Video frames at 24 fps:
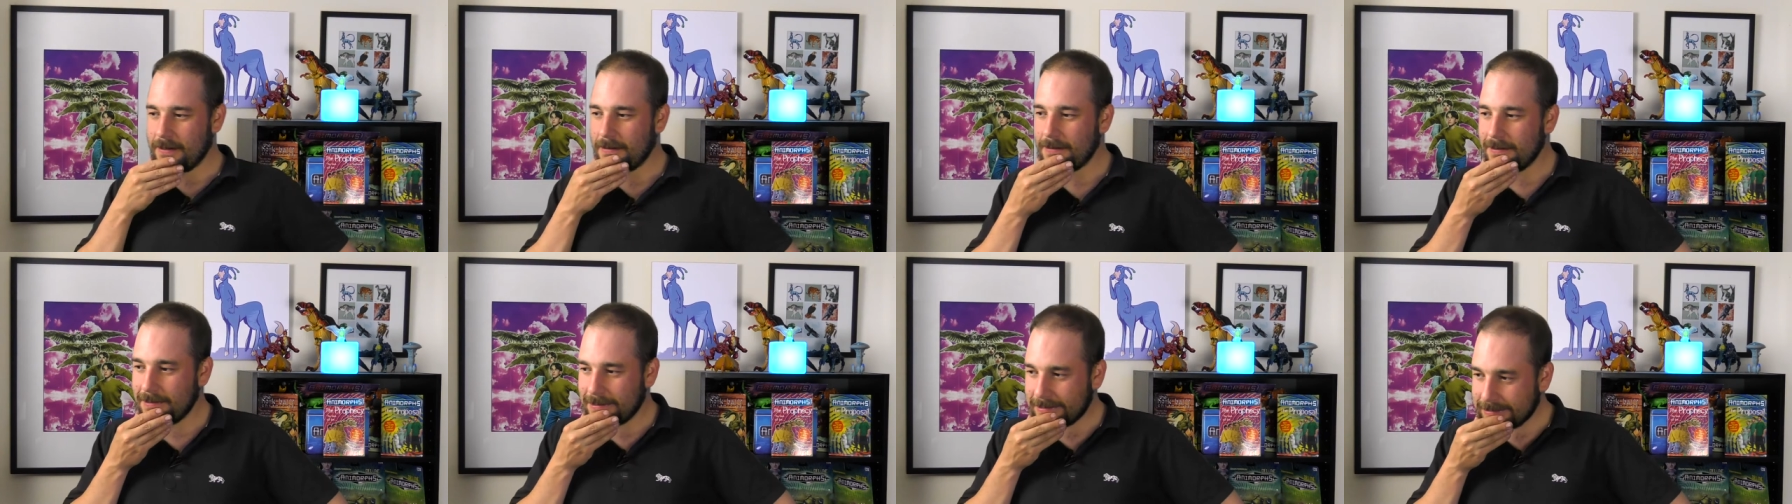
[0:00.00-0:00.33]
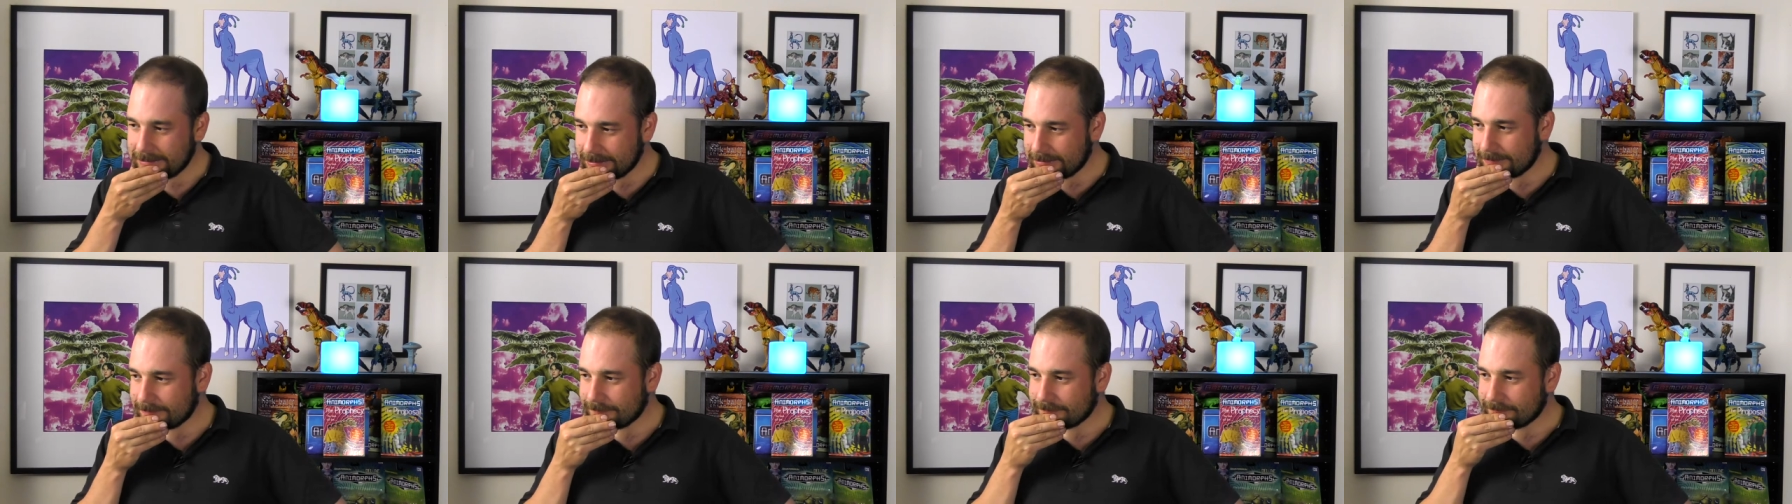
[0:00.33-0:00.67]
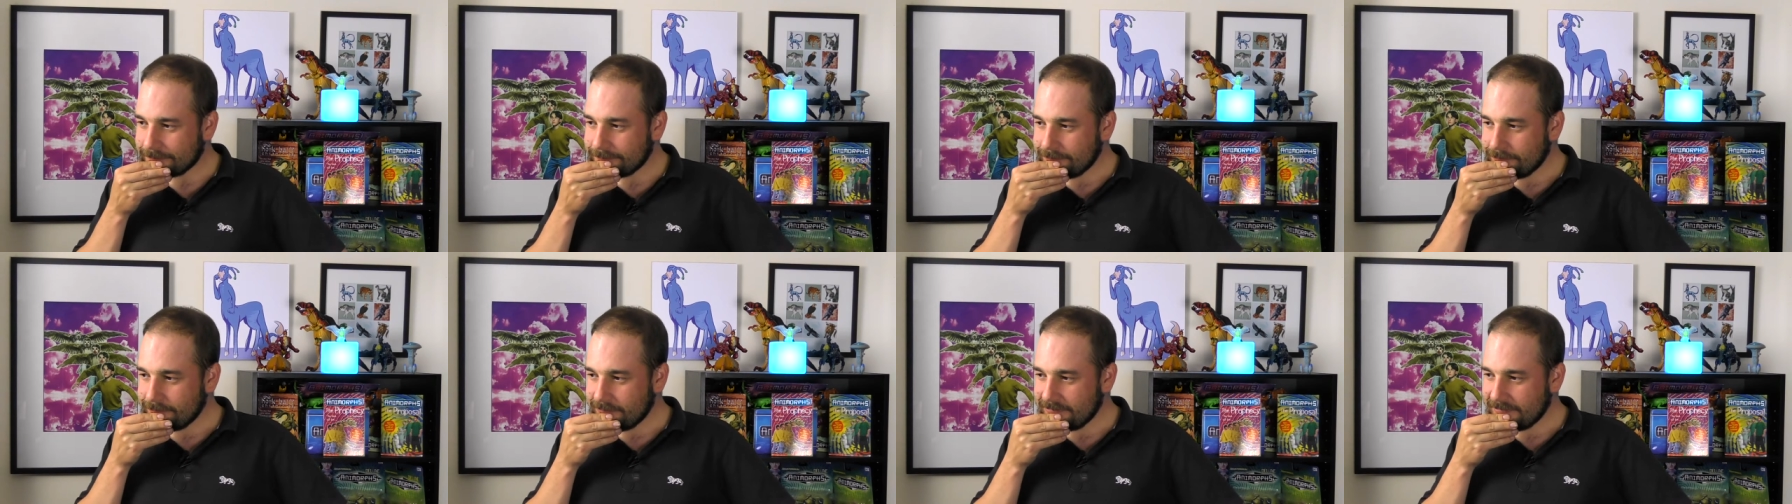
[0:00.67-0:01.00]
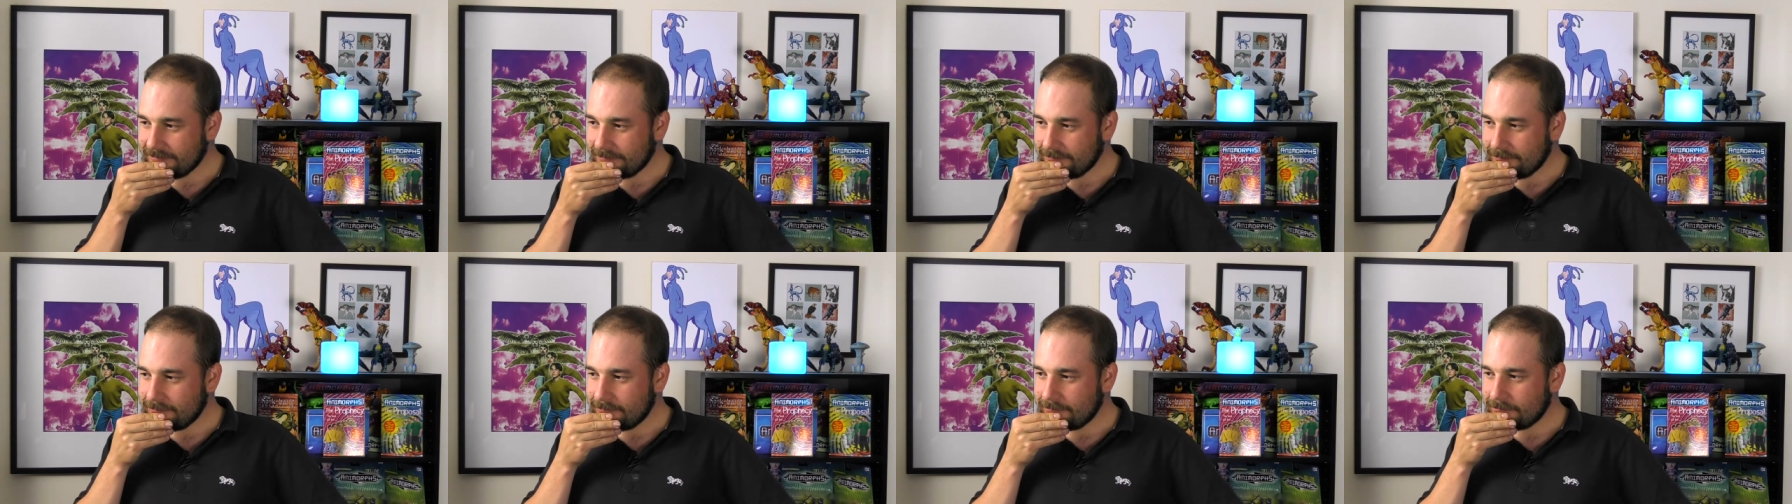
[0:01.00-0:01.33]
huh?
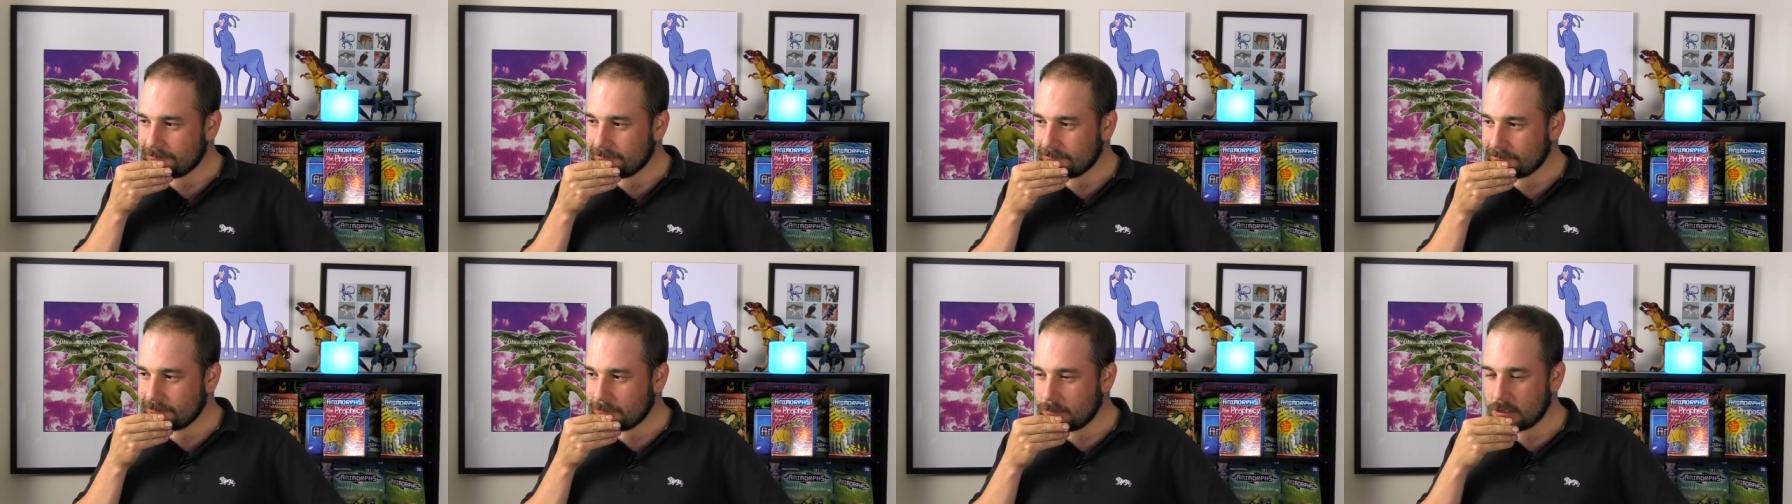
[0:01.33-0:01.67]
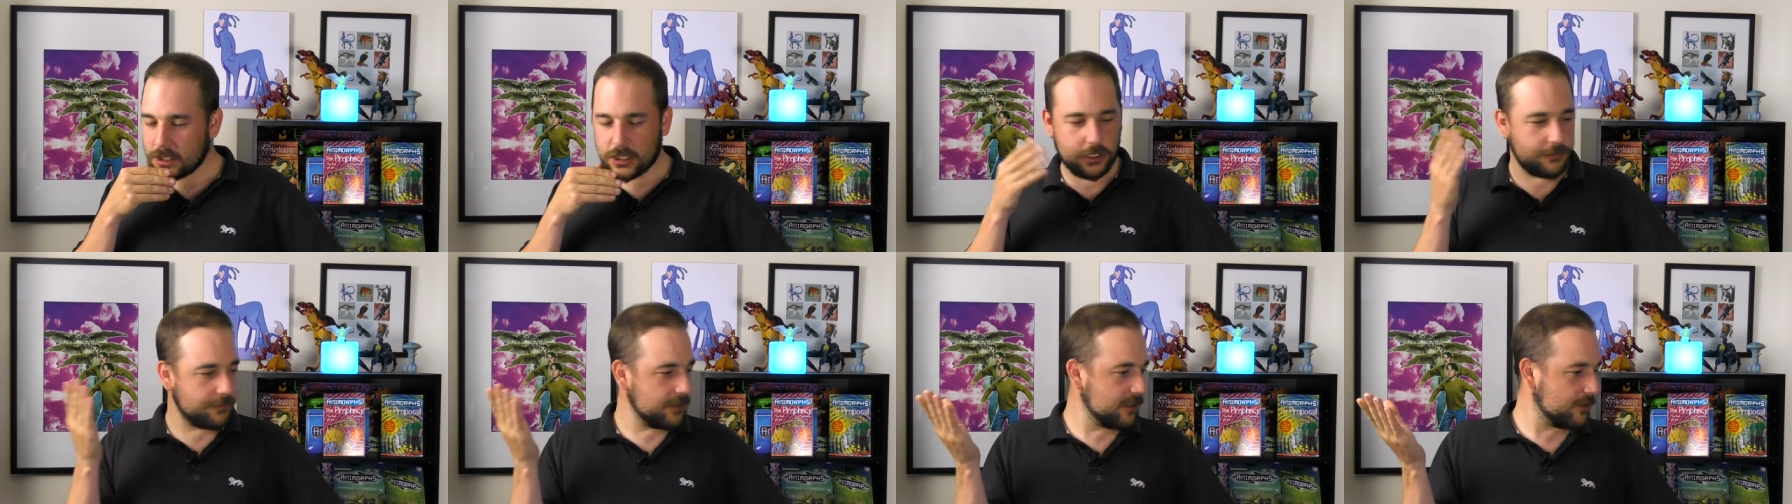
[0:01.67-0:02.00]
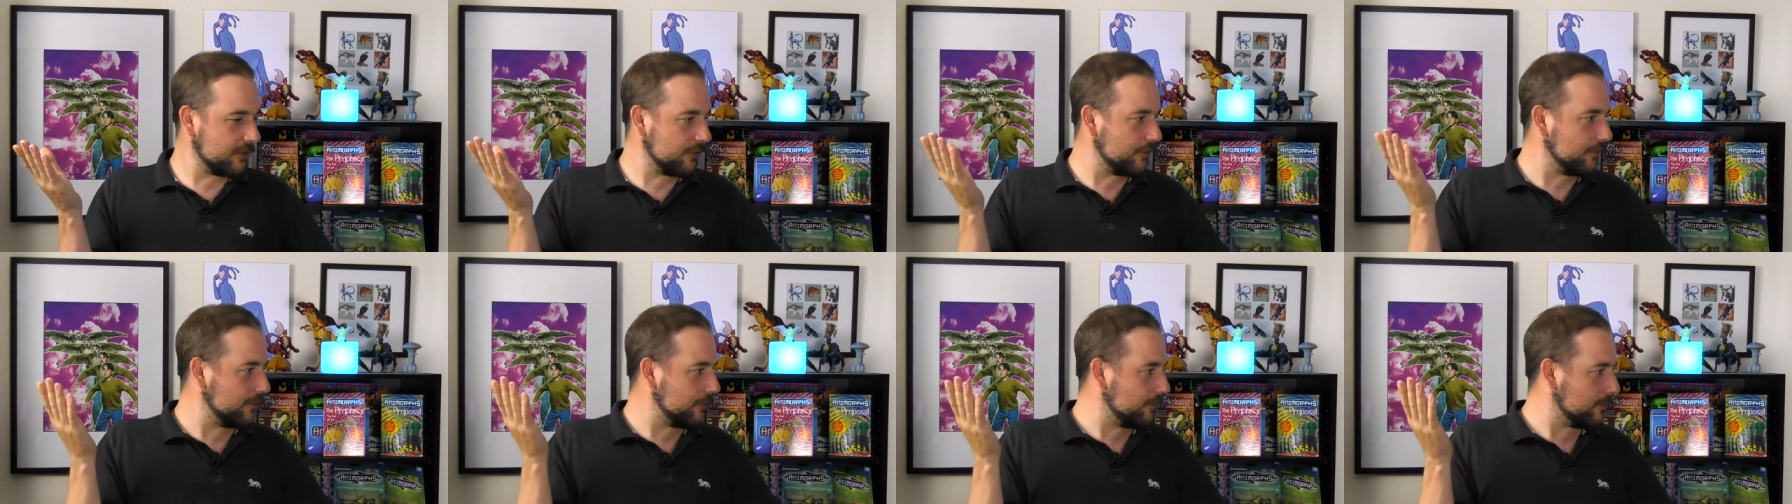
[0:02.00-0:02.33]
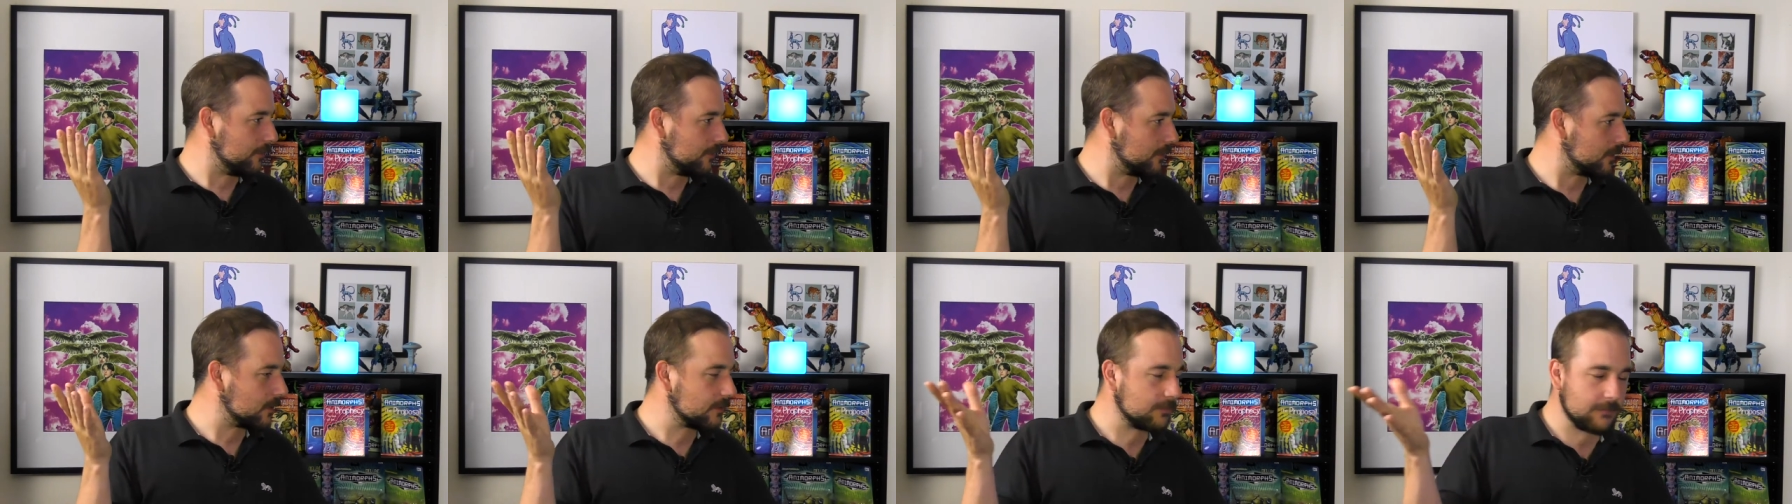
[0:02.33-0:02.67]
What should we
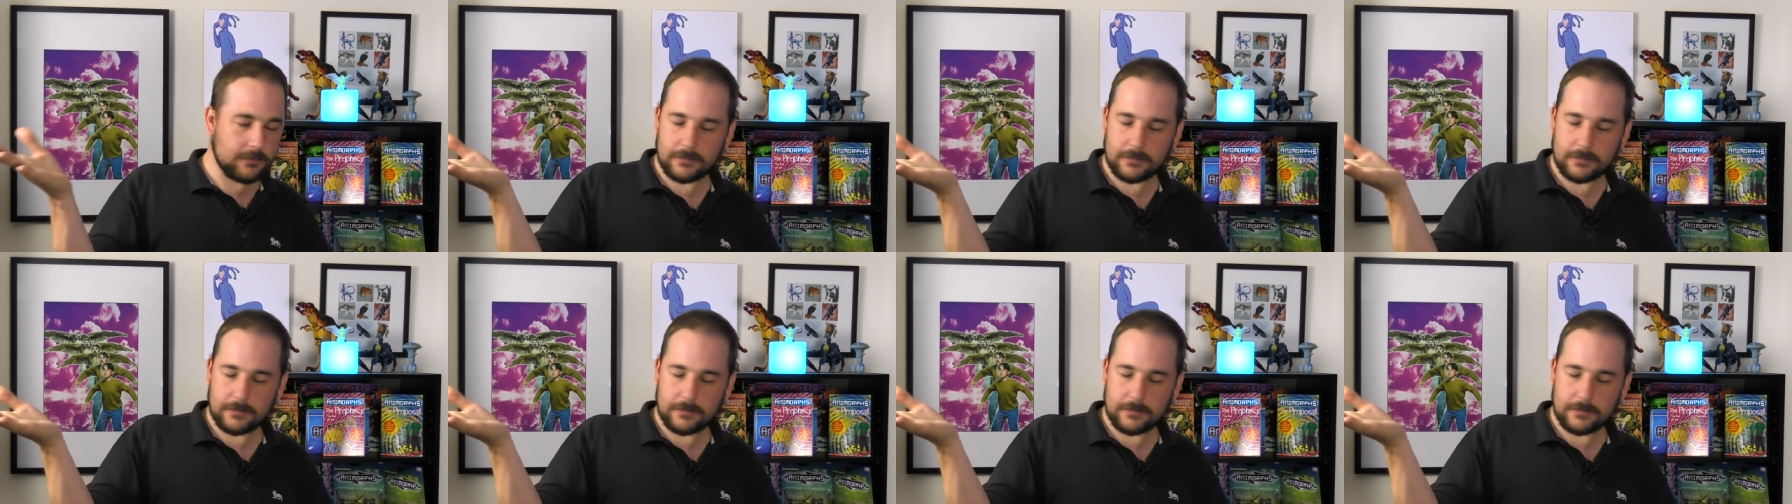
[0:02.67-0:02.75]
do?